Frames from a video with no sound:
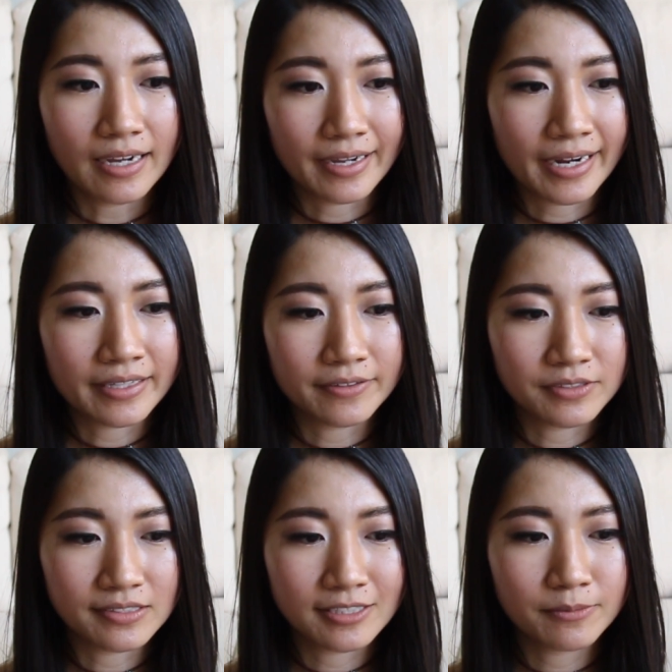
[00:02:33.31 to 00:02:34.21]
I kind of
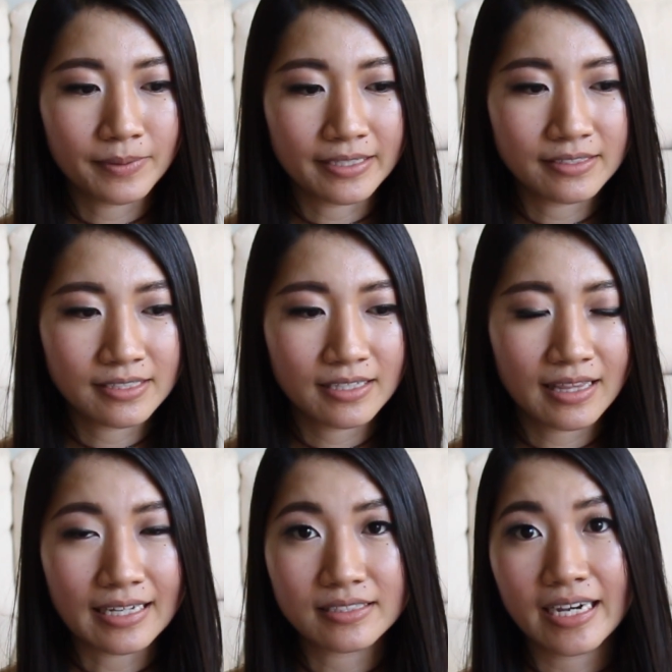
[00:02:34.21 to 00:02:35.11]
just spent
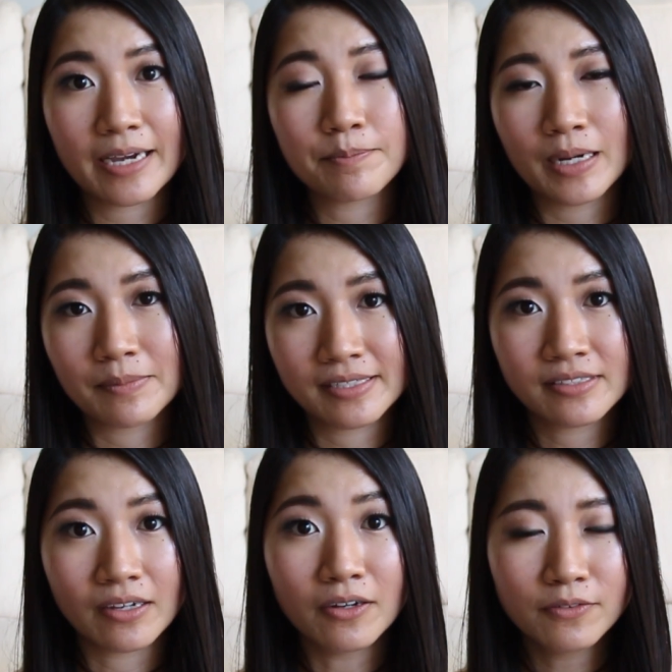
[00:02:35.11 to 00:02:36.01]
that time by
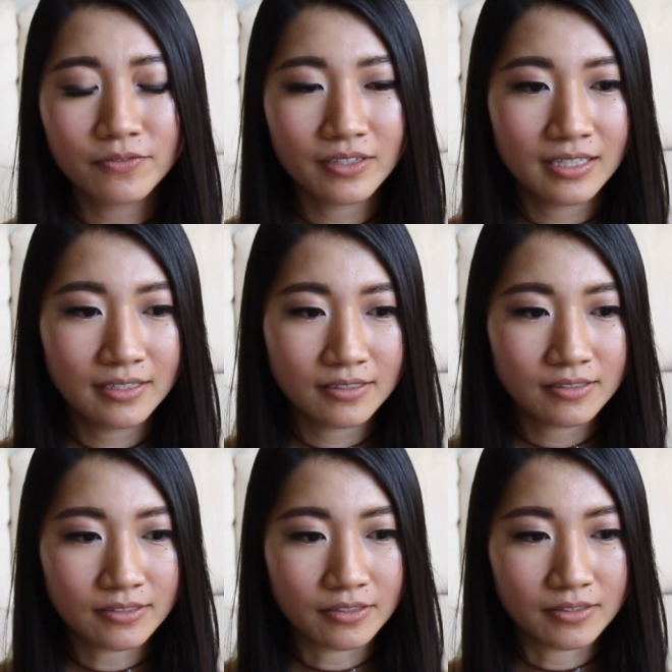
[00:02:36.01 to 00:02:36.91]
myself.
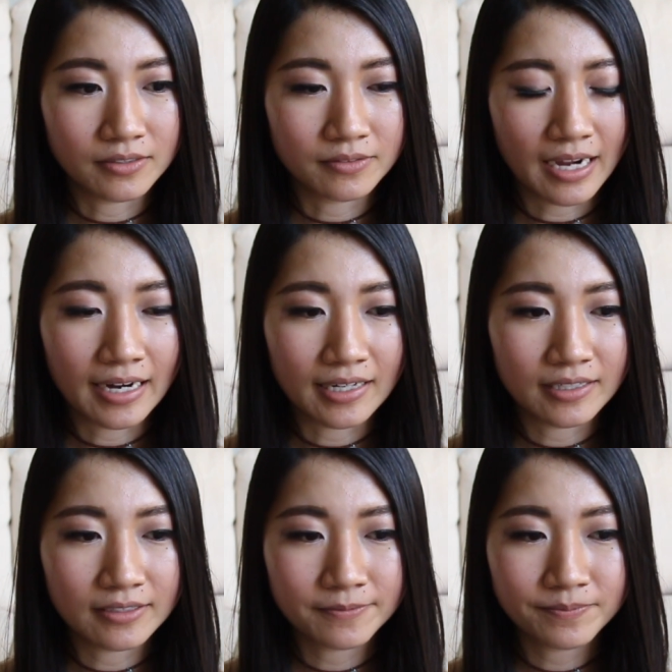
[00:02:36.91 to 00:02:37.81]
So
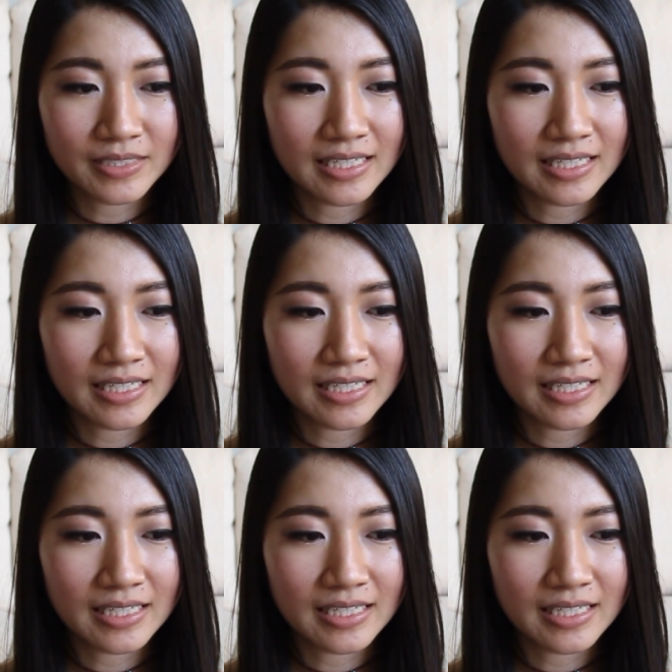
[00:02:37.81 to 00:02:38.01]
I